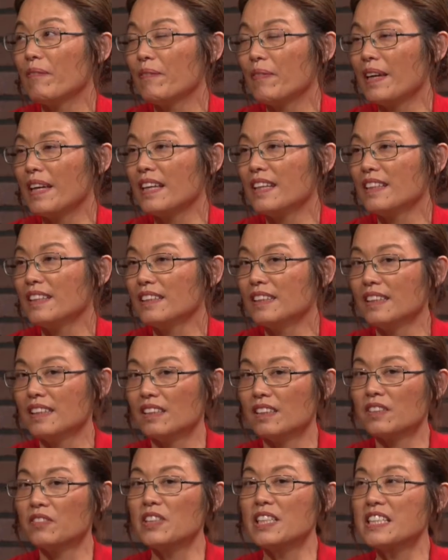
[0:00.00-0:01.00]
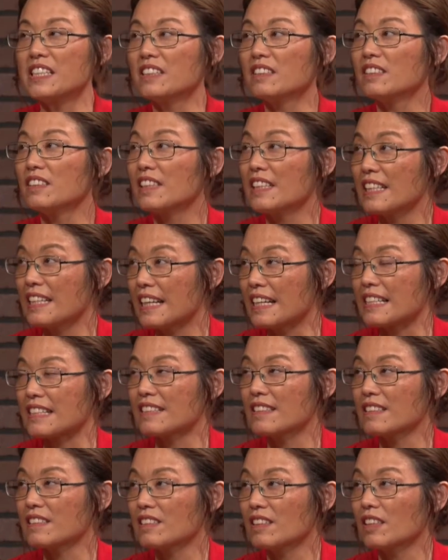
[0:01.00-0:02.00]
Bean originally, yes,
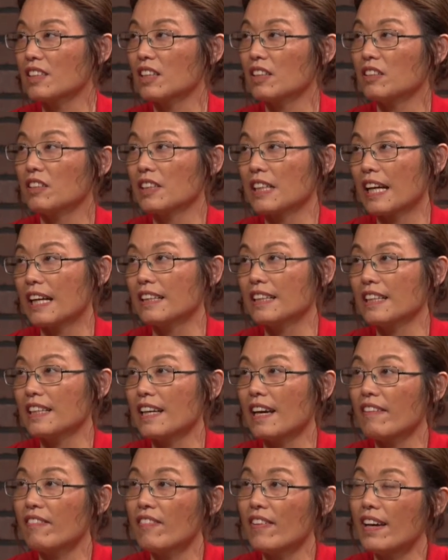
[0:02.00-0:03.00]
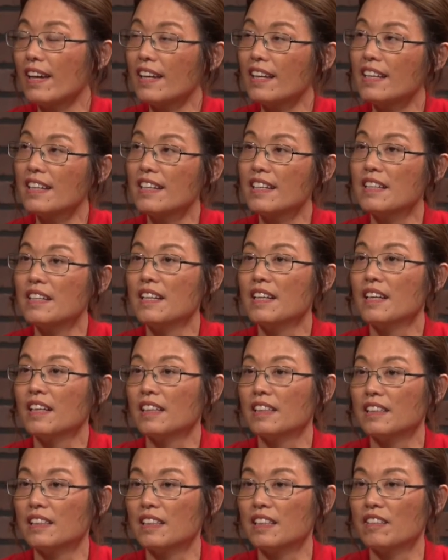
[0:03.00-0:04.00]
it's an organic cafe. Okay.
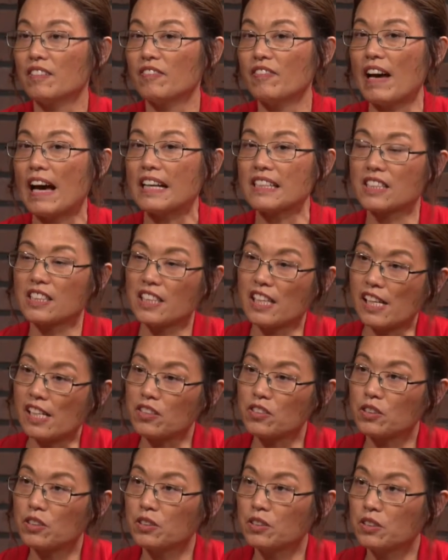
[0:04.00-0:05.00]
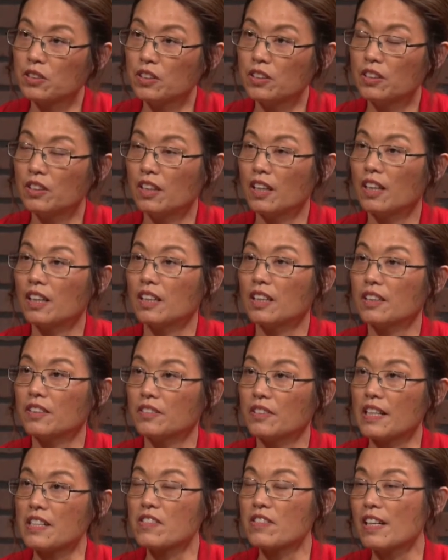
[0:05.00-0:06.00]
A fast casual uh,
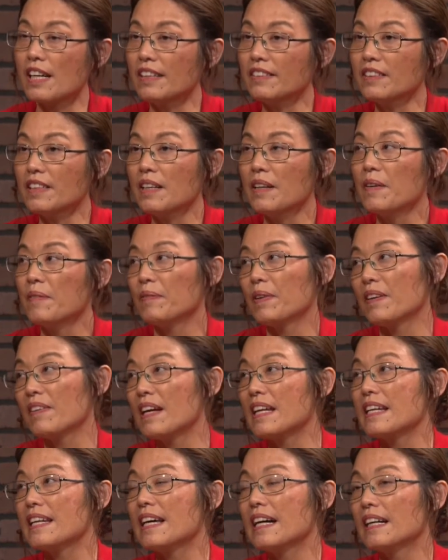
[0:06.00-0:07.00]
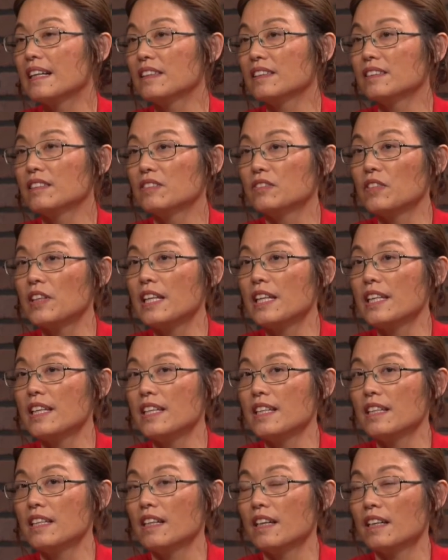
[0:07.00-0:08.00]
restaurant, but right now
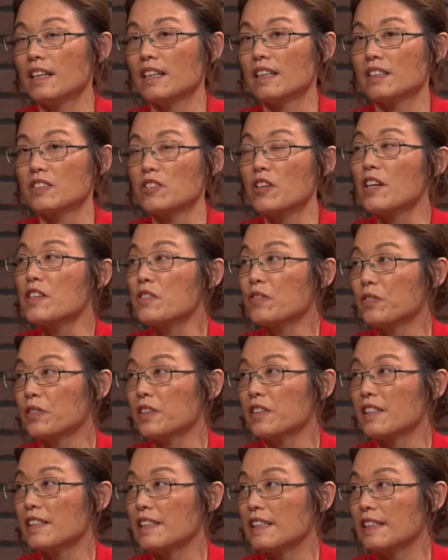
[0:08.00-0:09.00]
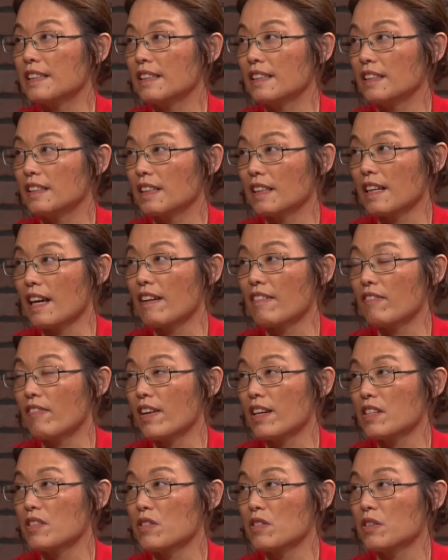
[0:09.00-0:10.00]
we uh, transformed the
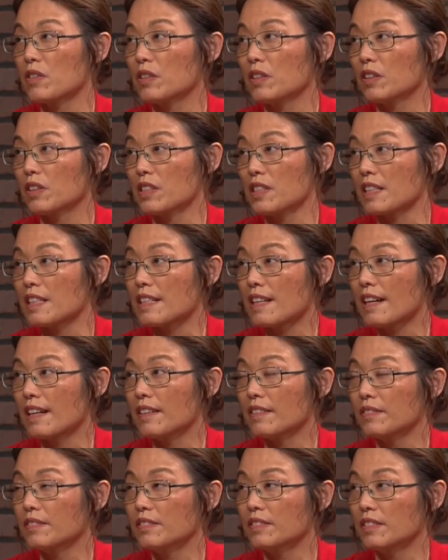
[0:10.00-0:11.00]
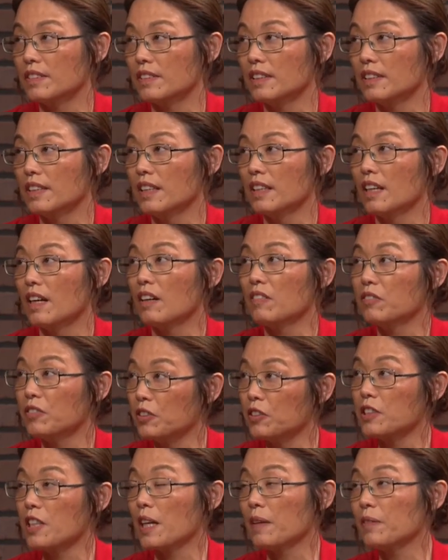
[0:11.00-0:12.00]
cafe to a sit down Okay.
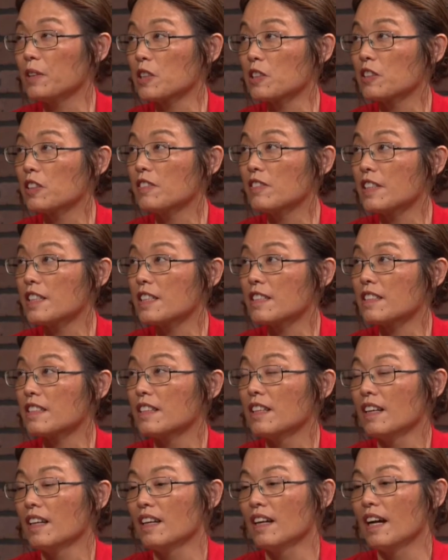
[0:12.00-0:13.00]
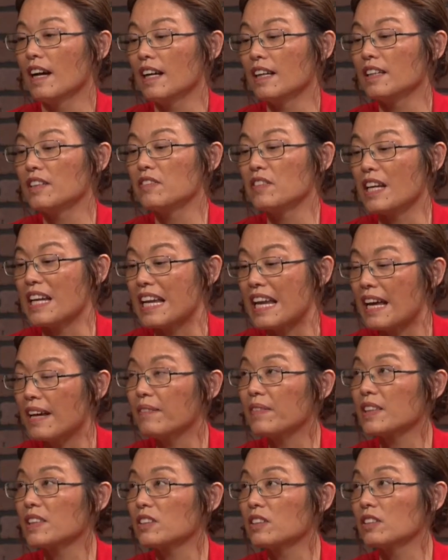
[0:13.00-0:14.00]
Full table service. Cool. And then
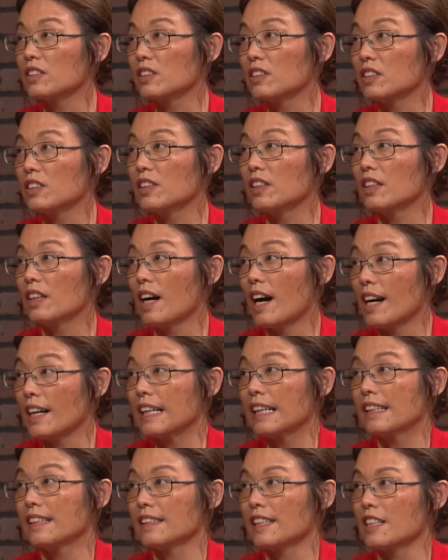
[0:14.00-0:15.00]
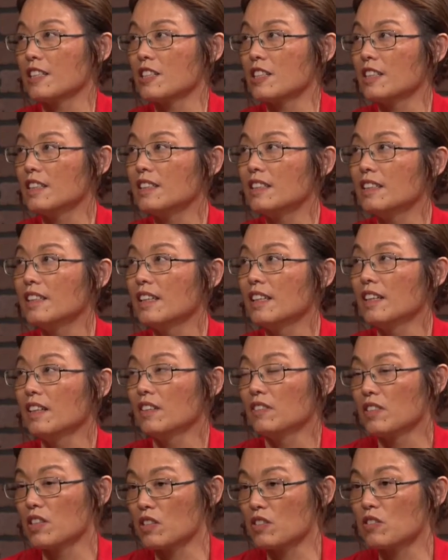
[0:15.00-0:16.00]
rename it to a Hakka Kitchen.
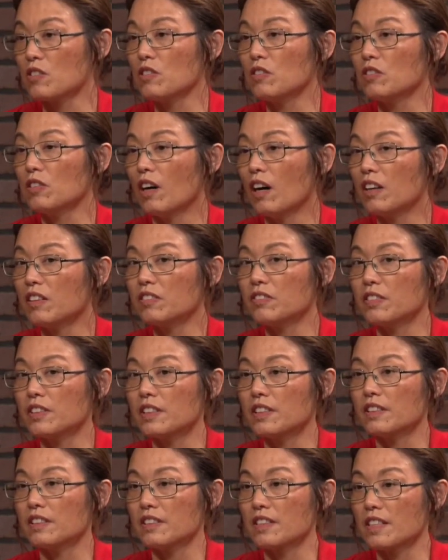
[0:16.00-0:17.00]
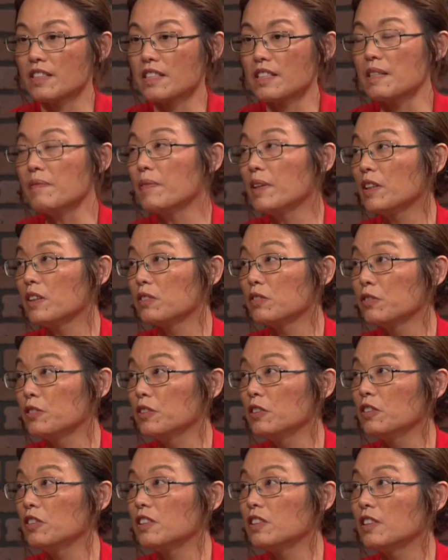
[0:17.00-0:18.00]
Okay. We still offer similar
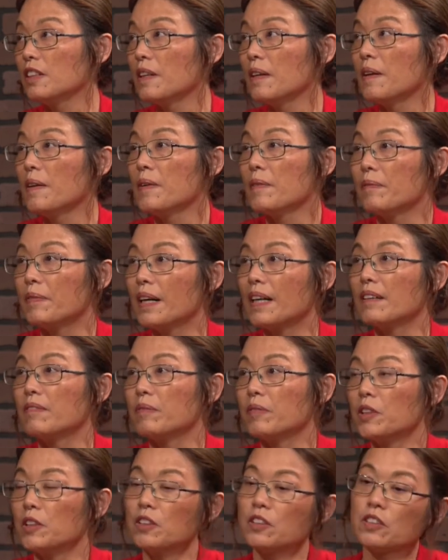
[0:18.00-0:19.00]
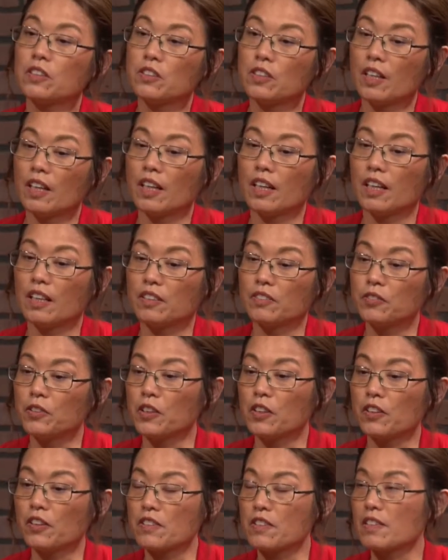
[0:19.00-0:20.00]
food but more uh,
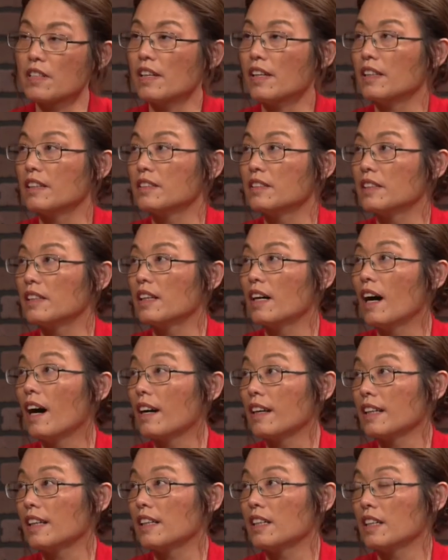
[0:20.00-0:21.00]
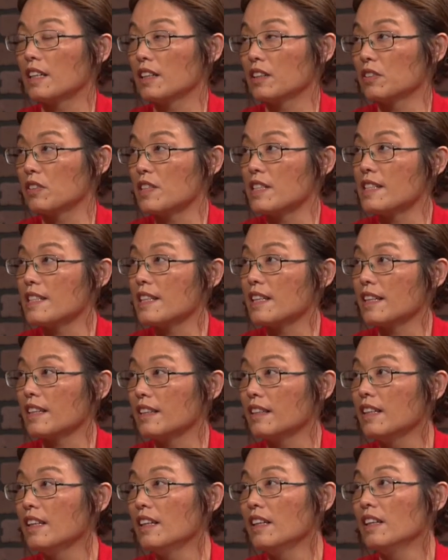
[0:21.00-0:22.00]
focus on the Hakka
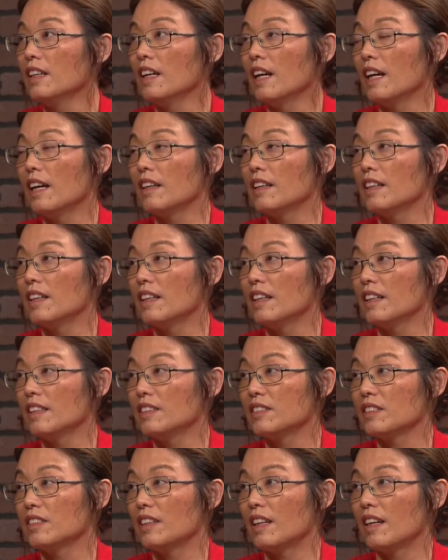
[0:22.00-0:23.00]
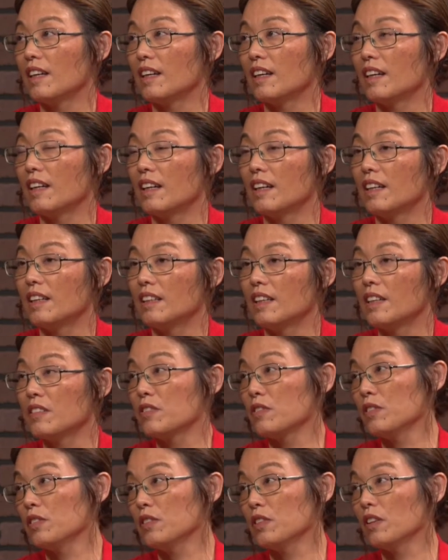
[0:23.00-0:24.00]
cuisine. Okay. Uh, uh,
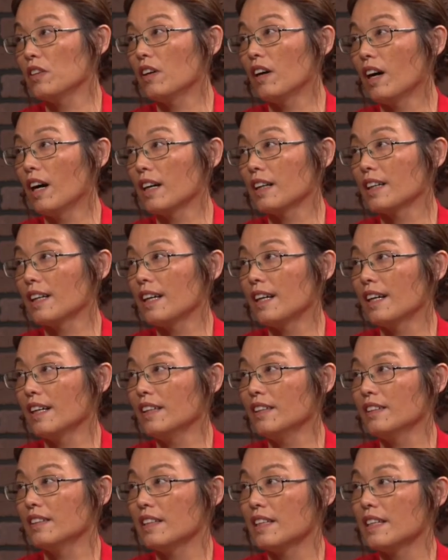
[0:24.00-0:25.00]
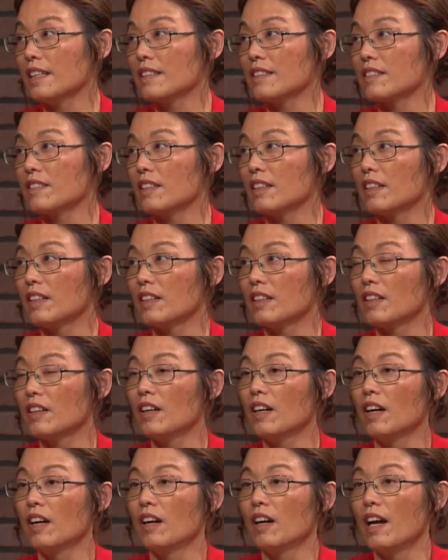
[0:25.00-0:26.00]
as you know, Hakka is a
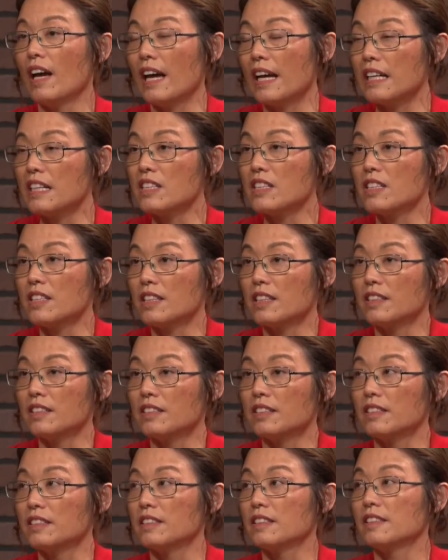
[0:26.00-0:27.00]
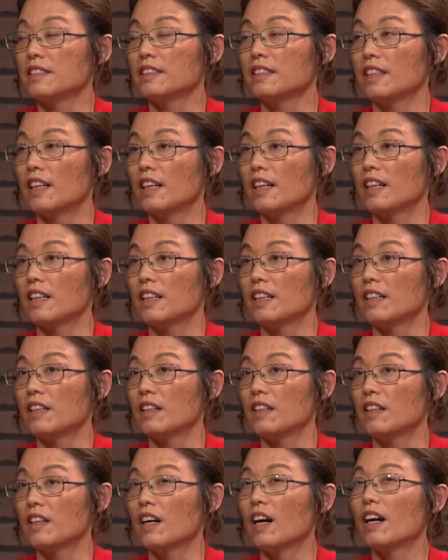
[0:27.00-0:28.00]
ancient uh,
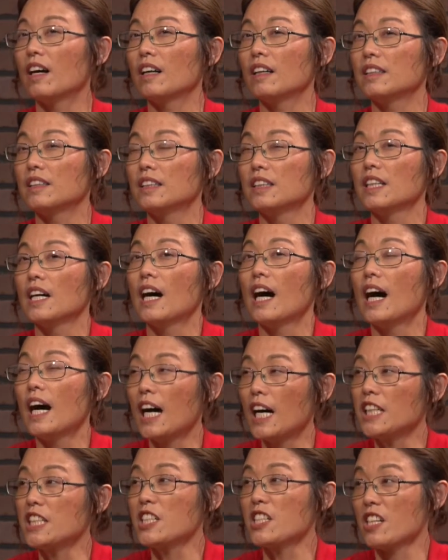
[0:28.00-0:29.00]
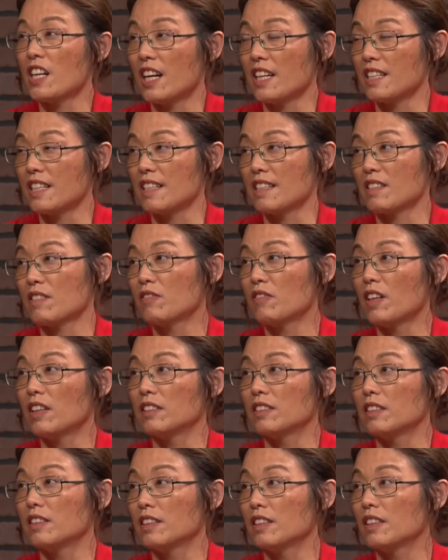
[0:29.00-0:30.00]
Han Chinese
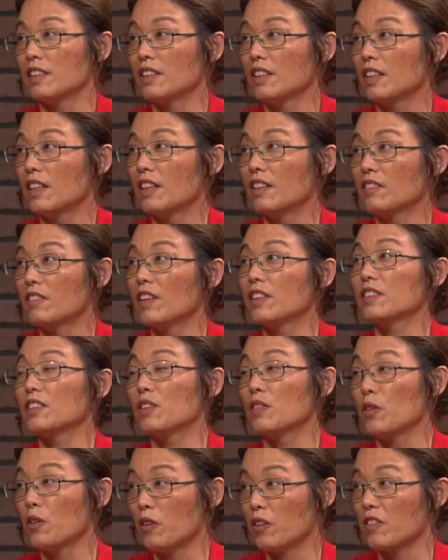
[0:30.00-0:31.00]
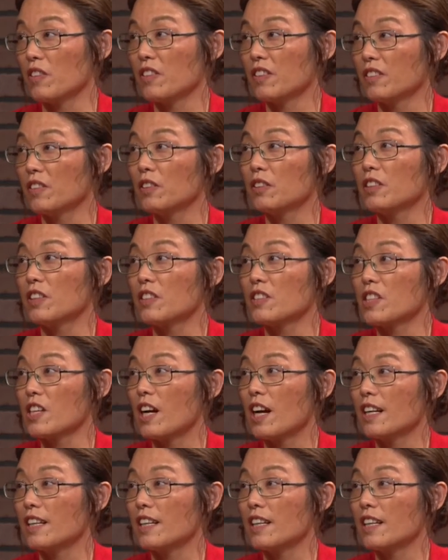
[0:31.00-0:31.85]
from the okay. from the north. Is it the way China. the